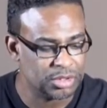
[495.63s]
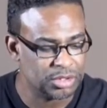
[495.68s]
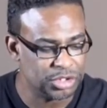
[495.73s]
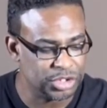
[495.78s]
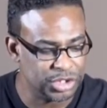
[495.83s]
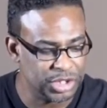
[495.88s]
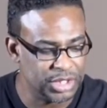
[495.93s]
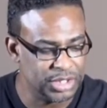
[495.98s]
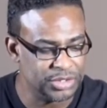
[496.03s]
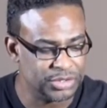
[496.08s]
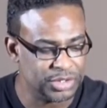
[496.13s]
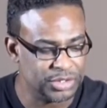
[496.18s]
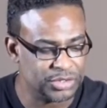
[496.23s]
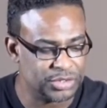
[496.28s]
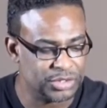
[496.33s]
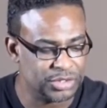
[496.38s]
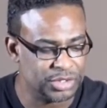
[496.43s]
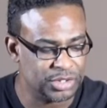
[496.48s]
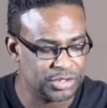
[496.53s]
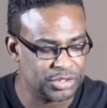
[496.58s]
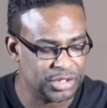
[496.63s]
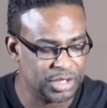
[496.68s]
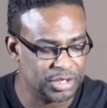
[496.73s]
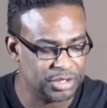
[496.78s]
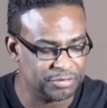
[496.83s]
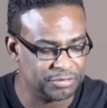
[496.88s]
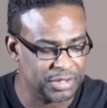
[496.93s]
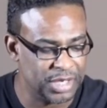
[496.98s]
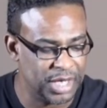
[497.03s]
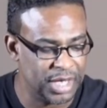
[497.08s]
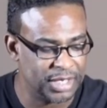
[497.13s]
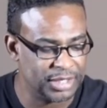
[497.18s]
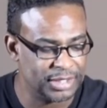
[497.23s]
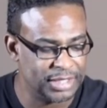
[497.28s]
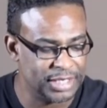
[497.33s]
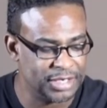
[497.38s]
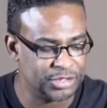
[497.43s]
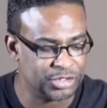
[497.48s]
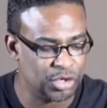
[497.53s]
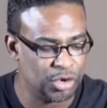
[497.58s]
Jesus, the Son of God,
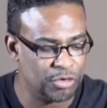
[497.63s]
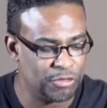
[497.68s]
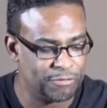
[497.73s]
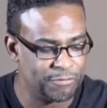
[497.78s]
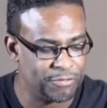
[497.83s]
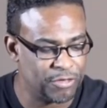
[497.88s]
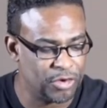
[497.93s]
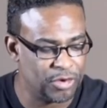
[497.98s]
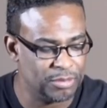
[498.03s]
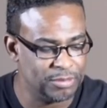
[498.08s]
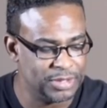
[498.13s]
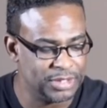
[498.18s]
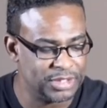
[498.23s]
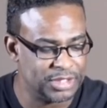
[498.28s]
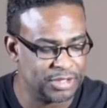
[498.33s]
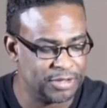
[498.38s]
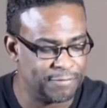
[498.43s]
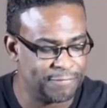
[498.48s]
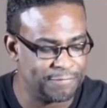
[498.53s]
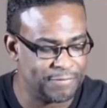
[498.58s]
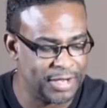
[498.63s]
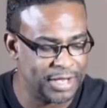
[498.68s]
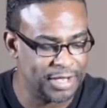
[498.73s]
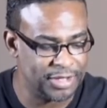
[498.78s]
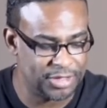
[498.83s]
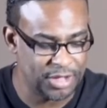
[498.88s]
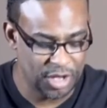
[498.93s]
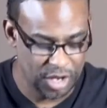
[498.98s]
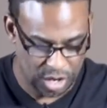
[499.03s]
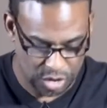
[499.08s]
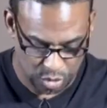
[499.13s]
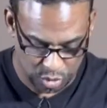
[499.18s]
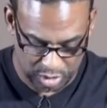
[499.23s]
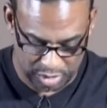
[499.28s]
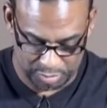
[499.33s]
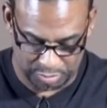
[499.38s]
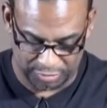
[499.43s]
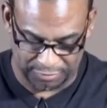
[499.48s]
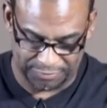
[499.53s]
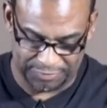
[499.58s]
let us hold firmly to the faith we
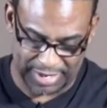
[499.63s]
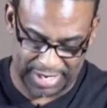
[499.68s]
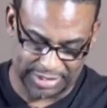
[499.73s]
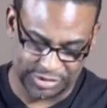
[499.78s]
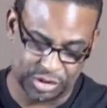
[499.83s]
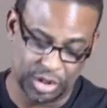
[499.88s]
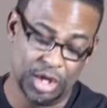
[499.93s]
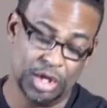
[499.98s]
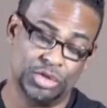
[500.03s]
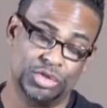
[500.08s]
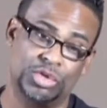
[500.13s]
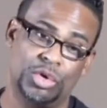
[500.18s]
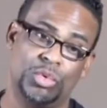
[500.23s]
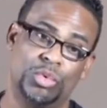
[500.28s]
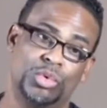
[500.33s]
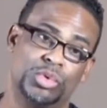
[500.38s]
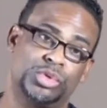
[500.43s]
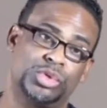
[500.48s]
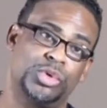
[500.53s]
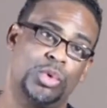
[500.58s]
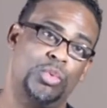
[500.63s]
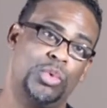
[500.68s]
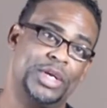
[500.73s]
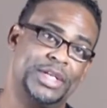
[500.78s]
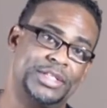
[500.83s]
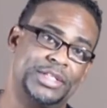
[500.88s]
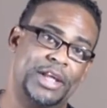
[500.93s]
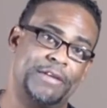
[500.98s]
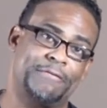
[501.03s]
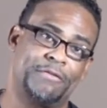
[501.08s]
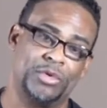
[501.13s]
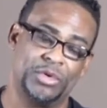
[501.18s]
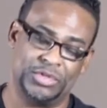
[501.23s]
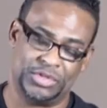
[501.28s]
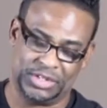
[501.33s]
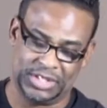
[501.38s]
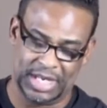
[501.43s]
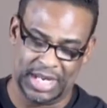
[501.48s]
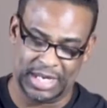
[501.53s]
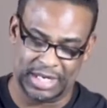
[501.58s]
profess. So what is that
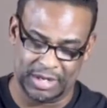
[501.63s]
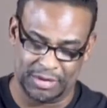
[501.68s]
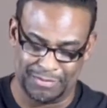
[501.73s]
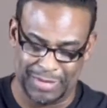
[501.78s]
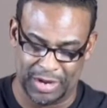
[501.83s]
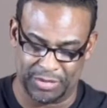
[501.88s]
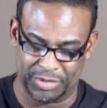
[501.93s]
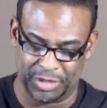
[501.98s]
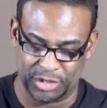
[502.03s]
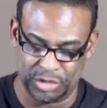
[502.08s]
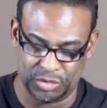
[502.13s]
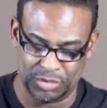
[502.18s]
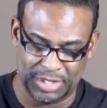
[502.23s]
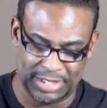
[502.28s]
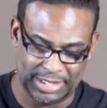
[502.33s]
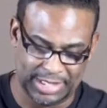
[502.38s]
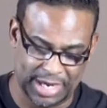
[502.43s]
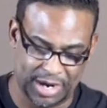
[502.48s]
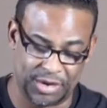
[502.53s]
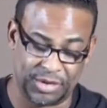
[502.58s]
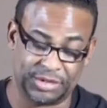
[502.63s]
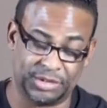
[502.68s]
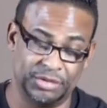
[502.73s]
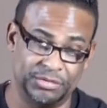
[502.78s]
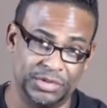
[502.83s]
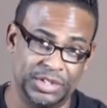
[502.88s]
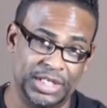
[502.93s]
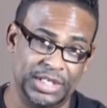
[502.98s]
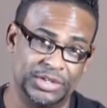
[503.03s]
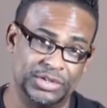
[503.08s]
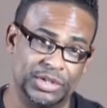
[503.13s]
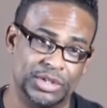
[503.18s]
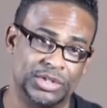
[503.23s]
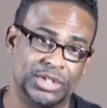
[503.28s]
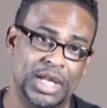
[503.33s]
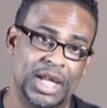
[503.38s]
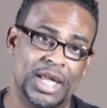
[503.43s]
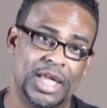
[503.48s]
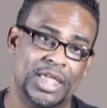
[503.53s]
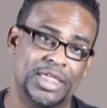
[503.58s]
verse saying about the unique character of Jesus?
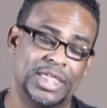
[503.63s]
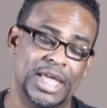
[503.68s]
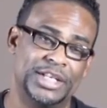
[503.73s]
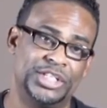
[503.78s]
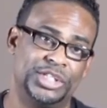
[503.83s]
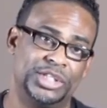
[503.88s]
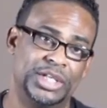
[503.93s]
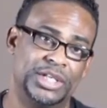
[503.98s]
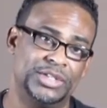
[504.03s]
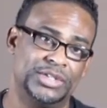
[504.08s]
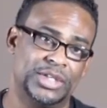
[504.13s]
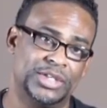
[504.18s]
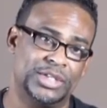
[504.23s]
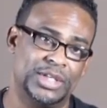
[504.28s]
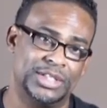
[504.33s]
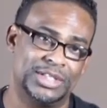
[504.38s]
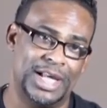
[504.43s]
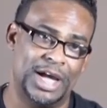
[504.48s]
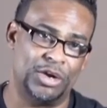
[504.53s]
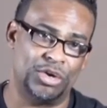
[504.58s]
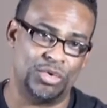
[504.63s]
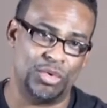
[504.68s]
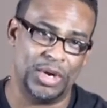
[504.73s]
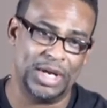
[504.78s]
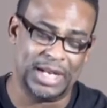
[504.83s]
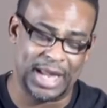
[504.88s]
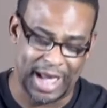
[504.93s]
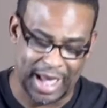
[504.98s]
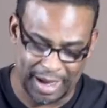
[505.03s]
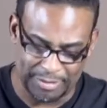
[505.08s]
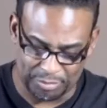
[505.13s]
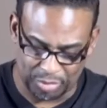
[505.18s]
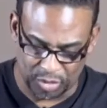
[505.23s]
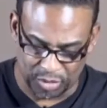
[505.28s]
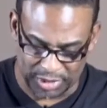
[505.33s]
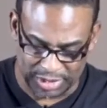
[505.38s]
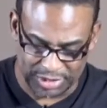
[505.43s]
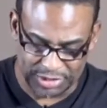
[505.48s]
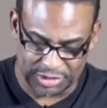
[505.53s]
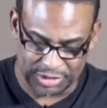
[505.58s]
That Jesus is our great high
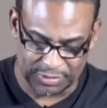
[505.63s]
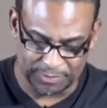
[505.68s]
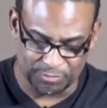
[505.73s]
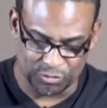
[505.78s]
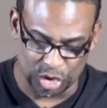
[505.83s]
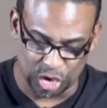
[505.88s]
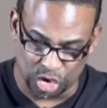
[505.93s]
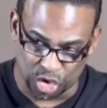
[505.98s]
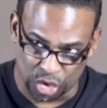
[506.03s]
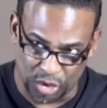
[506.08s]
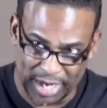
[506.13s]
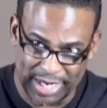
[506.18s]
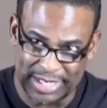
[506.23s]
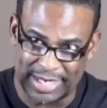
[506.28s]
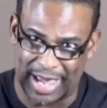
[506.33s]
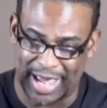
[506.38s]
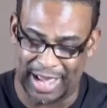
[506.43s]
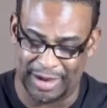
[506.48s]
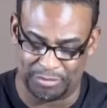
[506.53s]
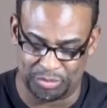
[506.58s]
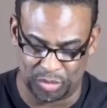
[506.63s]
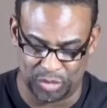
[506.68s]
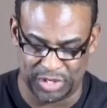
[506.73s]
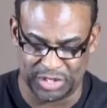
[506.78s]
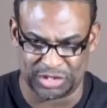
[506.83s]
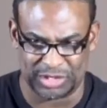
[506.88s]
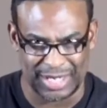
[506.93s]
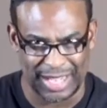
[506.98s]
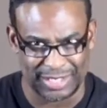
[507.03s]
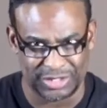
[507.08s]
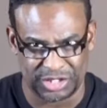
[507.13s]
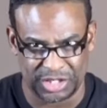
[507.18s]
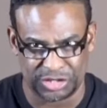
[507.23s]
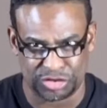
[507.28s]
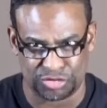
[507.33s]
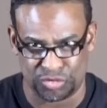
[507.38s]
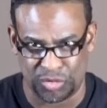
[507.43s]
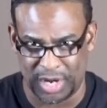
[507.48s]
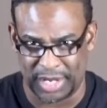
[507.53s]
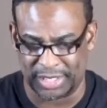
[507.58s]
priest, not just
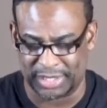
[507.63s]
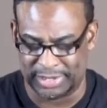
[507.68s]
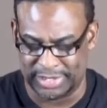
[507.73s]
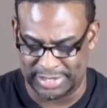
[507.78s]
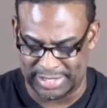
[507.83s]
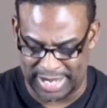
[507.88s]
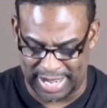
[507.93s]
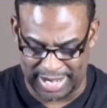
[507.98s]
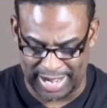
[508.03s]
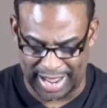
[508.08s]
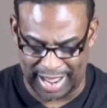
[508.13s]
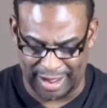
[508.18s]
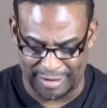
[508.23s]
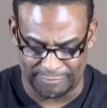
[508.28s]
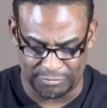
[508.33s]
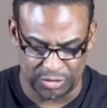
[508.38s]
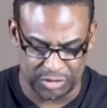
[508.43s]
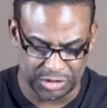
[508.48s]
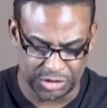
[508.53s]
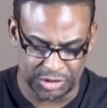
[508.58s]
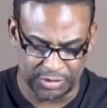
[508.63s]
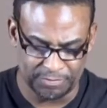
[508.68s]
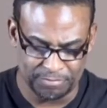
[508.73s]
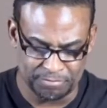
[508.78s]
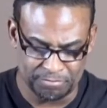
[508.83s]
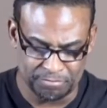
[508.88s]
regular, not average.